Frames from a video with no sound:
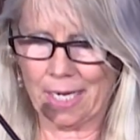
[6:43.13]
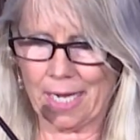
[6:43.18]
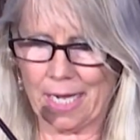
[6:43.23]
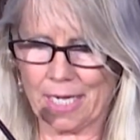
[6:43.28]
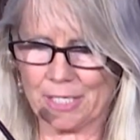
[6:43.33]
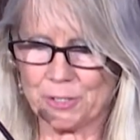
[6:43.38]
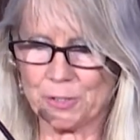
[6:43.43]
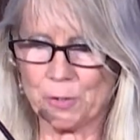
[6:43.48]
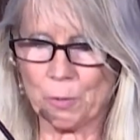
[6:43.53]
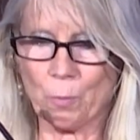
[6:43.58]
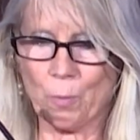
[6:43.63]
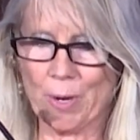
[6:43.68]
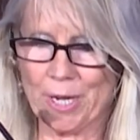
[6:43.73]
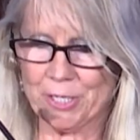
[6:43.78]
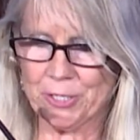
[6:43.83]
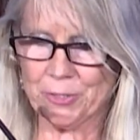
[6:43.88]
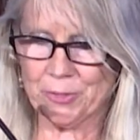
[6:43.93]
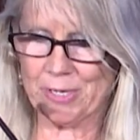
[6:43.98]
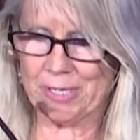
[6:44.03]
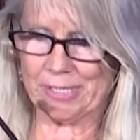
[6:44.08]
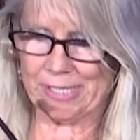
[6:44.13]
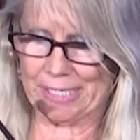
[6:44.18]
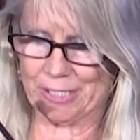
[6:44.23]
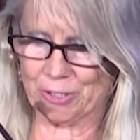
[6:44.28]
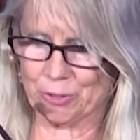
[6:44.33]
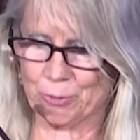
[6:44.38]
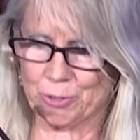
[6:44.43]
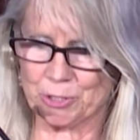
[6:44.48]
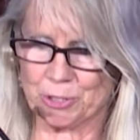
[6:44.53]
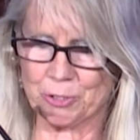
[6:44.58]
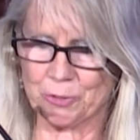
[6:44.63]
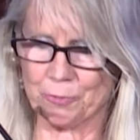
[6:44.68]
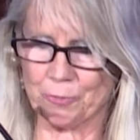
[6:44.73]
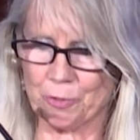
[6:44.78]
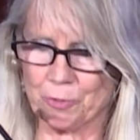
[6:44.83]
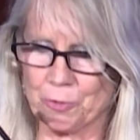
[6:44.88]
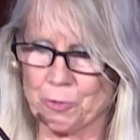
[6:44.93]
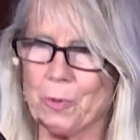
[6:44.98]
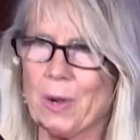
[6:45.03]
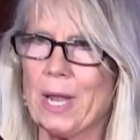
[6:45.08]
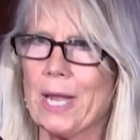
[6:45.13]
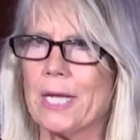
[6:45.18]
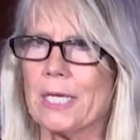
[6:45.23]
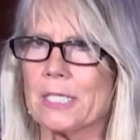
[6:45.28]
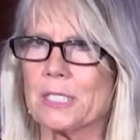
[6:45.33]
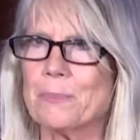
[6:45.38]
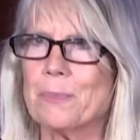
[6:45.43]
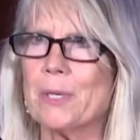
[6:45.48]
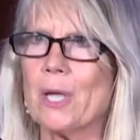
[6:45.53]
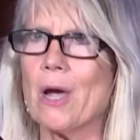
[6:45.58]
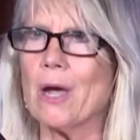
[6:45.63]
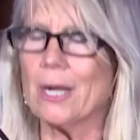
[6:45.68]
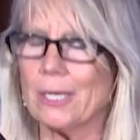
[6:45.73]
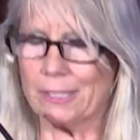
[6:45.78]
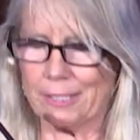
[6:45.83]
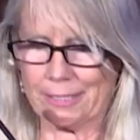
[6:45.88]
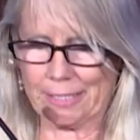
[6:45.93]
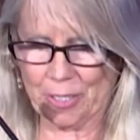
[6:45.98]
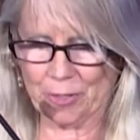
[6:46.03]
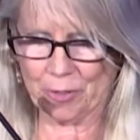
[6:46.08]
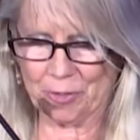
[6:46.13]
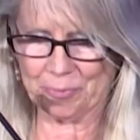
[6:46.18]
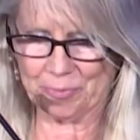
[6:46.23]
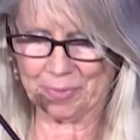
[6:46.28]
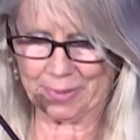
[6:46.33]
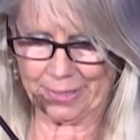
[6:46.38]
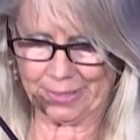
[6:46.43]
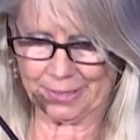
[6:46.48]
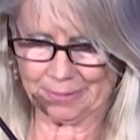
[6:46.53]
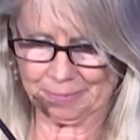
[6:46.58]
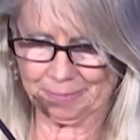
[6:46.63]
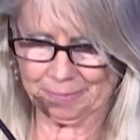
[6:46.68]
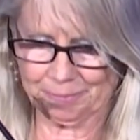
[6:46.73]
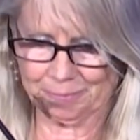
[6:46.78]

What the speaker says: as the waiter in Christopher Durang's Beyond Therapy.